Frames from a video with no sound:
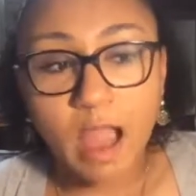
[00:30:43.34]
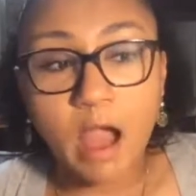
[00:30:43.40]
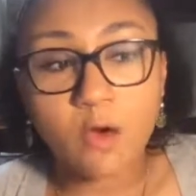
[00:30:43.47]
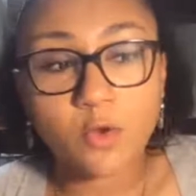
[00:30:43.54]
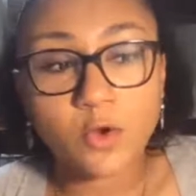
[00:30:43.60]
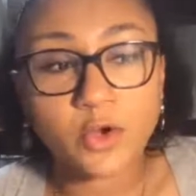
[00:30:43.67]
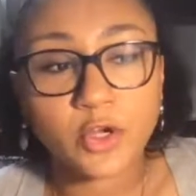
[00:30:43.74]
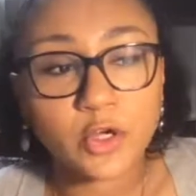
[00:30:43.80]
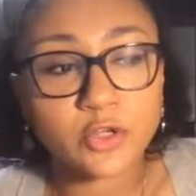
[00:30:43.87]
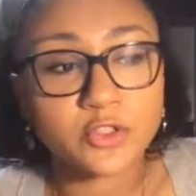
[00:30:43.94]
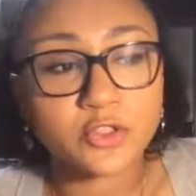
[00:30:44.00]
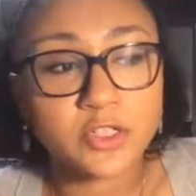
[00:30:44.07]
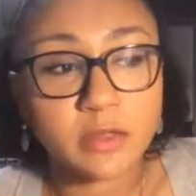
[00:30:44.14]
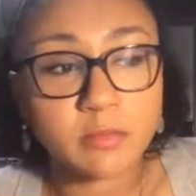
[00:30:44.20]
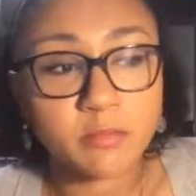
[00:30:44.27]
how we're
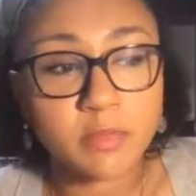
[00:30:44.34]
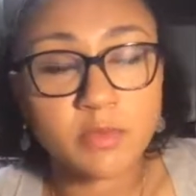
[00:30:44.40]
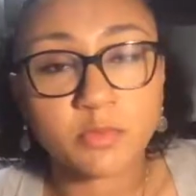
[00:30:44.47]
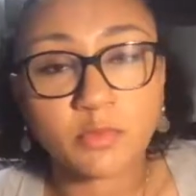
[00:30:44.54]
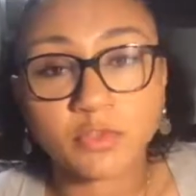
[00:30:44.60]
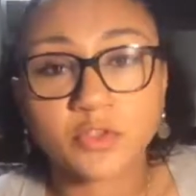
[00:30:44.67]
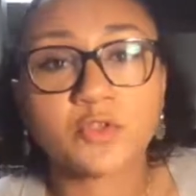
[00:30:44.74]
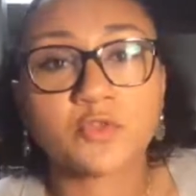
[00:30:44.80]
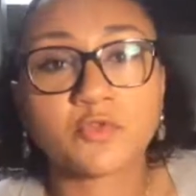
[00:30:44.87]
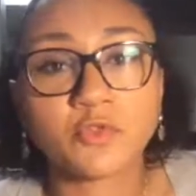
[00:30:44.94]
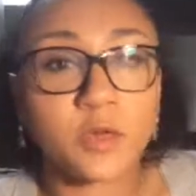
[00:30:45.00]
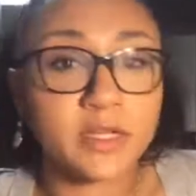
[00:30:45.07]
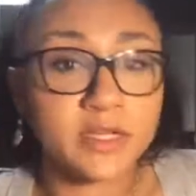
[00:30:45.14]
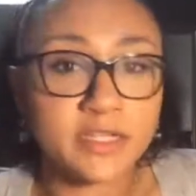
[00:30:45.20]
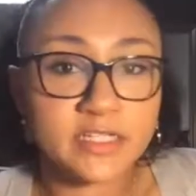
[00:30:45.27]
encouraging people
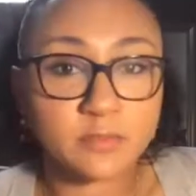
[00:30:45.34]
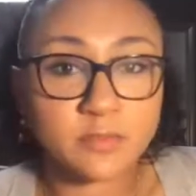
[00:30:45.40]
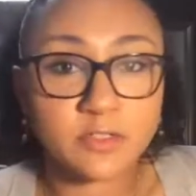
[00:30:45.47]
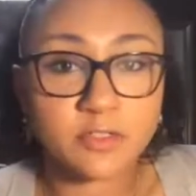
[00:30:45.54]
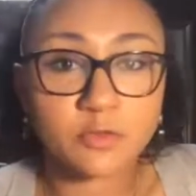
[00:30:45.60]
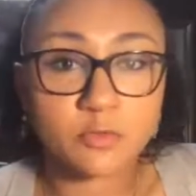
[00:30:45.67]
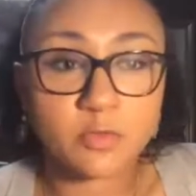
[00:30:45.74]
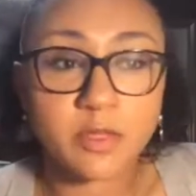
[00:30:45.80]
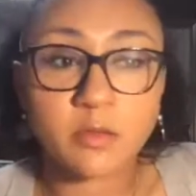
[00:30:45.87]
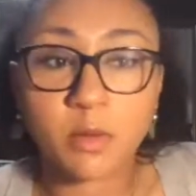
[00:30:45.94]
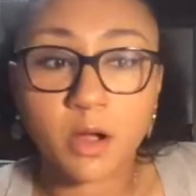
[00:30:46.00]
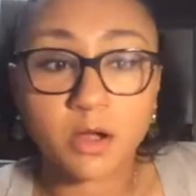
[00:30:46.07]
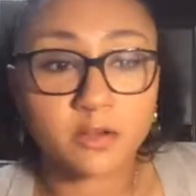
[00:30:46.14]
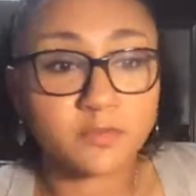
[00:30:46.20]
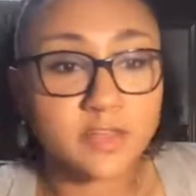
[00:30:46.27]
to join NSBE, to
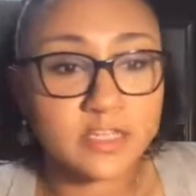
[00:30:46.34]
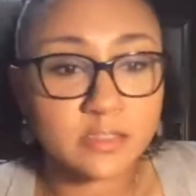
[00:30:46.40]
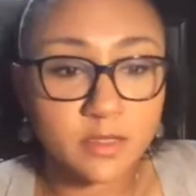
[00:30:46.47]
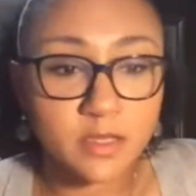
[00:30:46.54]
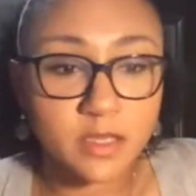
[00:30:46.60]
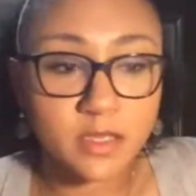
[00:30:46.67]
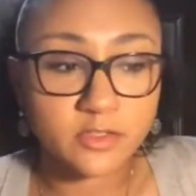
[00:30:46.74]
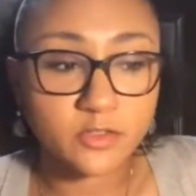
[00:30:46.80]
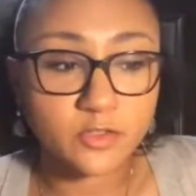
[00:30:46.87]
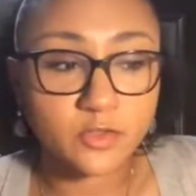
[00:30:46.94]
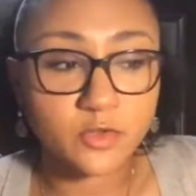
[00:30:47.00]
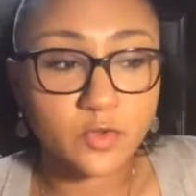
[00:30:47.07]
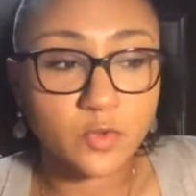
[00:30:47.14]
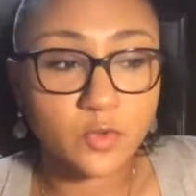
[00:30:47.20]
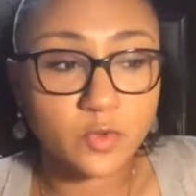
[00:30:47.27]
be a part of NSBE, and
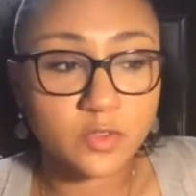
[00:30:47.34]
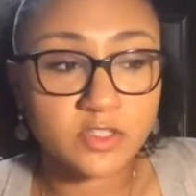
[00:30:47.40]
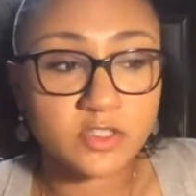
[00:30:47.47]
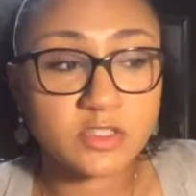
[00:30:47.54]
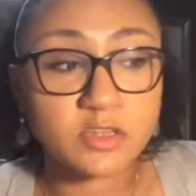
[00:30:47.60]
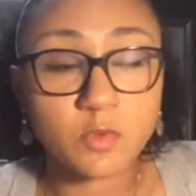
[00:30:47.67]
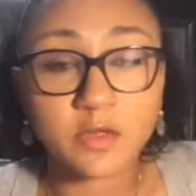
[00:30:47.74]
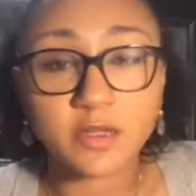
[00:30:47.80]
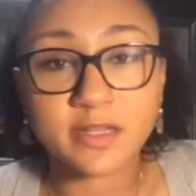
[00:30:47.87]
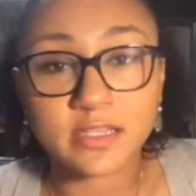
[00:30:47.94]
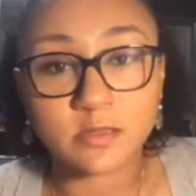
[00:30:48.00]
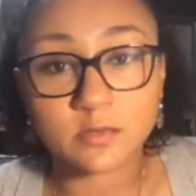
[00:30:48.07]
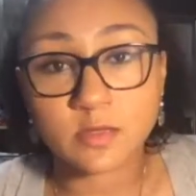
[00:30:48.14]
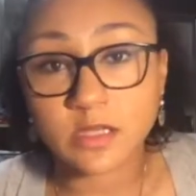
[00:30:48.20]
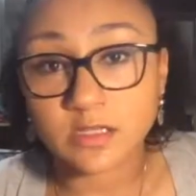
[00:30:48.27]
to see what
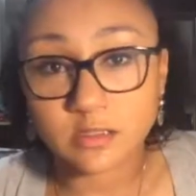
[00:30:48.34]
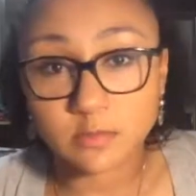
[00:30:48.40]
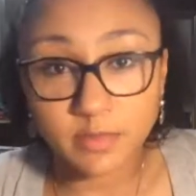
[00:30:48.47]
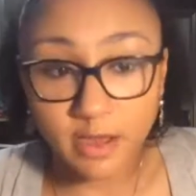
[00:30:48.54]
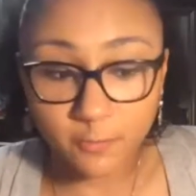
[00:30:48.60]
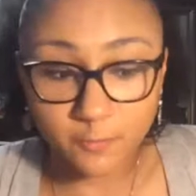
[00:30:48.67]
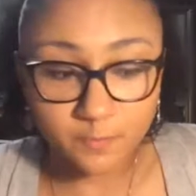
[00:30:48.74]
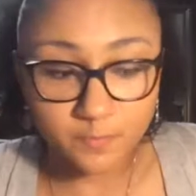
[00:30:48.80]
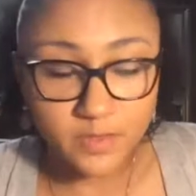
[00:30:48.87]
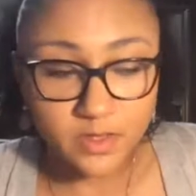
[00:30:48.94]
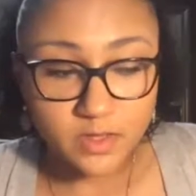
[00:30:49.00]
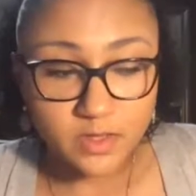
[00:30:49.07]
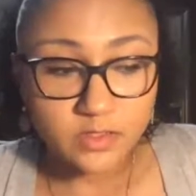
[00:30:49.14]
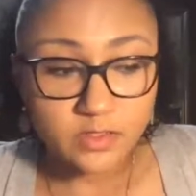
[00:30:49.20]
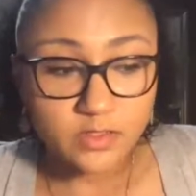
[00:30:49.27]
NSBE is about.
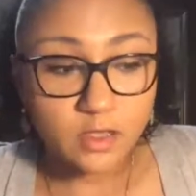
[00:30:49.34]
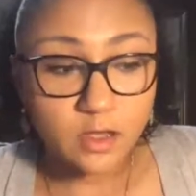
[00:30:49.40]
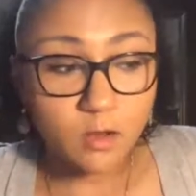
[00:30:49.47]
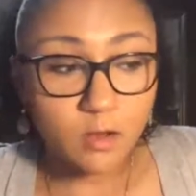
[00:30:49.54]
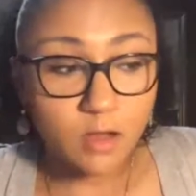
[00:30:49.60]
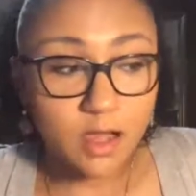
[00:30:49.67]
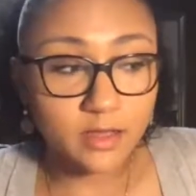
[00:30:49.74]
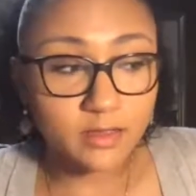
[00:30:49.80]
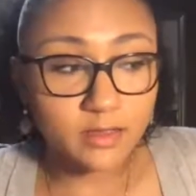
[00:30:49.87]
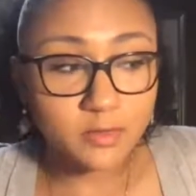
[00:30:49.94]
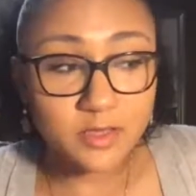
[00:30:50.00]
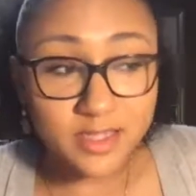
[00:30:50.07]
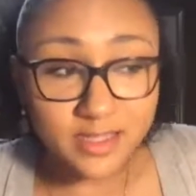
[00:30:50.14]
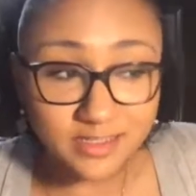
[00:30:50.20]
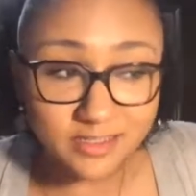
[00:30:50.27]
So
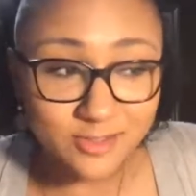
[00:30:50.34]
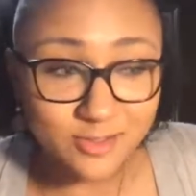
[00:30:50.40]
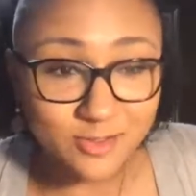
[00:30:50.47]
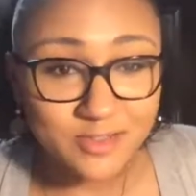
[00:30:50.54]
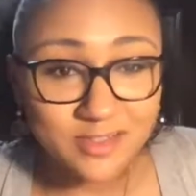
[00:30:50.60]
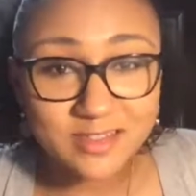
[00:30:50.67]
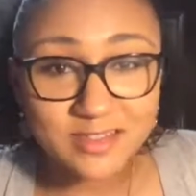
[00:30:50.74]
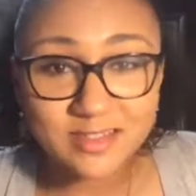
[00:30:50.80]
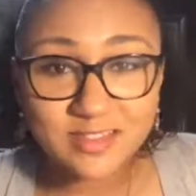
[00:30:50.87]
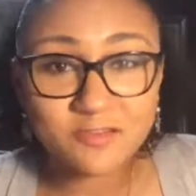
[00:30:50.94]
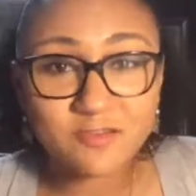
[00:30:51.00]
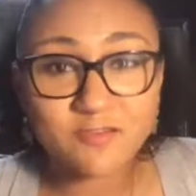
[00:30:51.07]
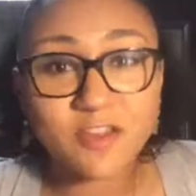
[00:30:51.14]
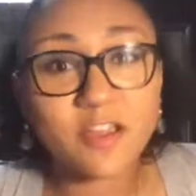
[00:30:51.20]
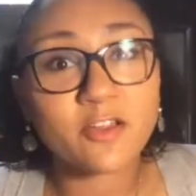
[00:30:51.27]
communication zone
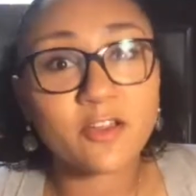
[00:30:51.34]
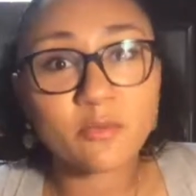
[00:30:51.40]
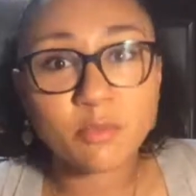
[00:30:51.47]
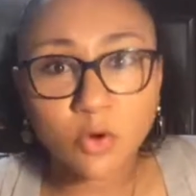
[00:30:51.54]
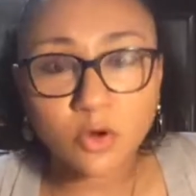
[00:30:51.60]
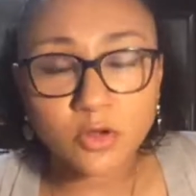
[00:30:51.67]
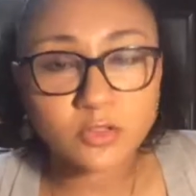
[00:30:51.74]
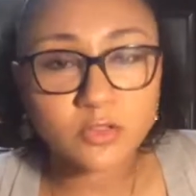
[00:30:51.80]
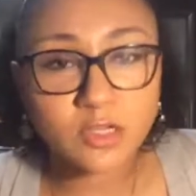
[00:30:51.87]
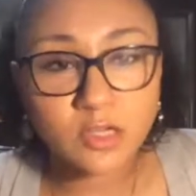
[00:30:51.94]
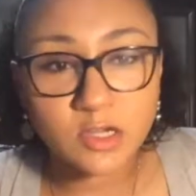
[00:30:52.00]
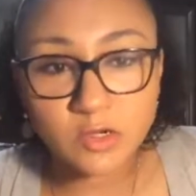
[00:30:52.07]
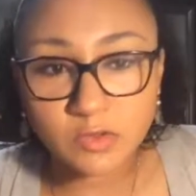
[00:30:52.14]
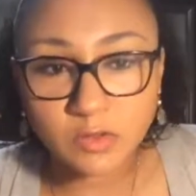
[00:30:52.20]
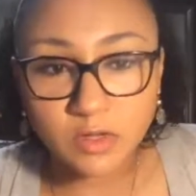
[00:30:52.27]
is a very
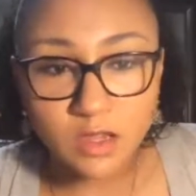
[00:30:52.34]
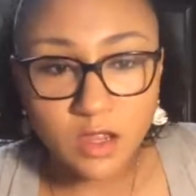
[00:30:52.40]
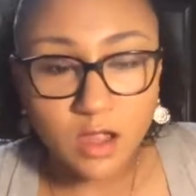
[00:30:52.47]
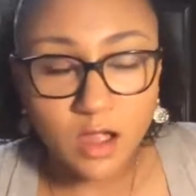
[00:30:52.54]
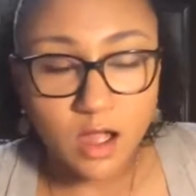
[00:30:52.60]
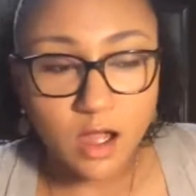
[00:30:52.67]
important zone.